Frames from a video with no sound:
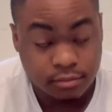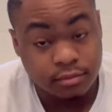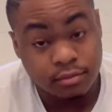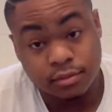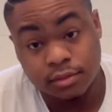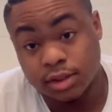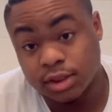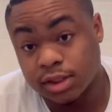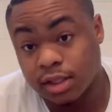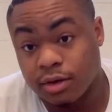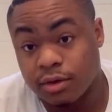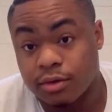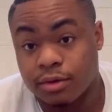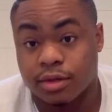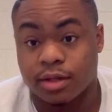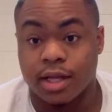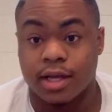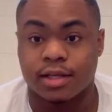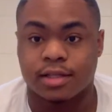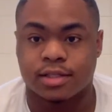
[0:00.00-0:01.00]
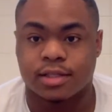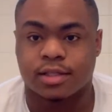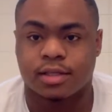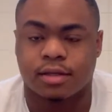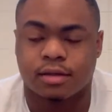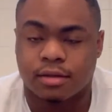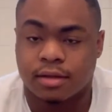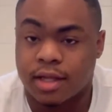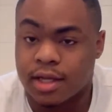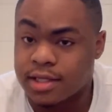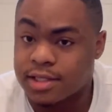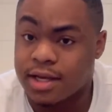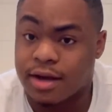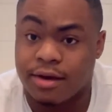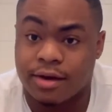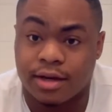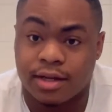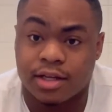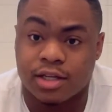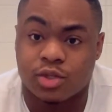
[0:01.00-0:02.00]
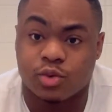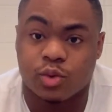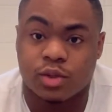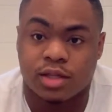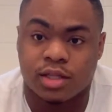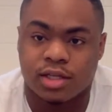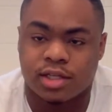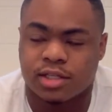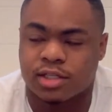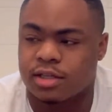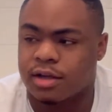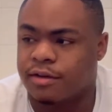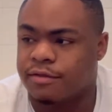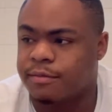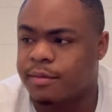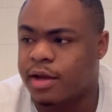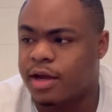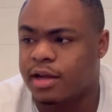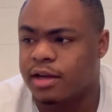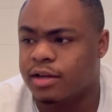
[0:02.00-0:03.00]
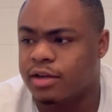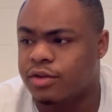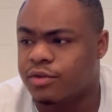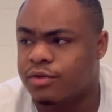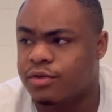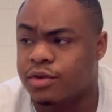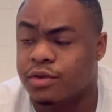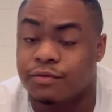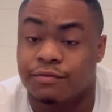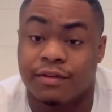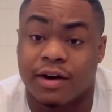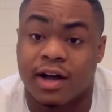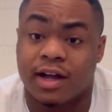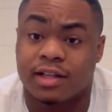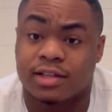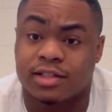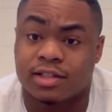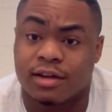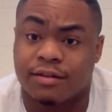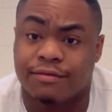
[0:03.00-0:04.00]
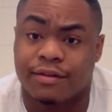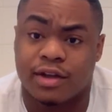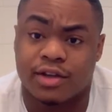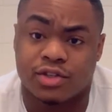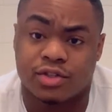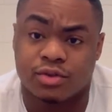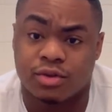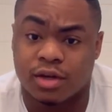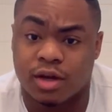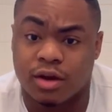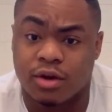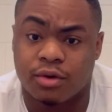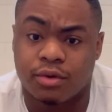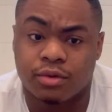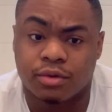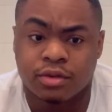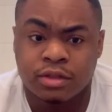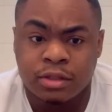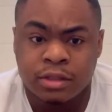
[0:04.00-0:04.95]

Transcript: So that's how it is with this stuff, man. You find stuff as you go.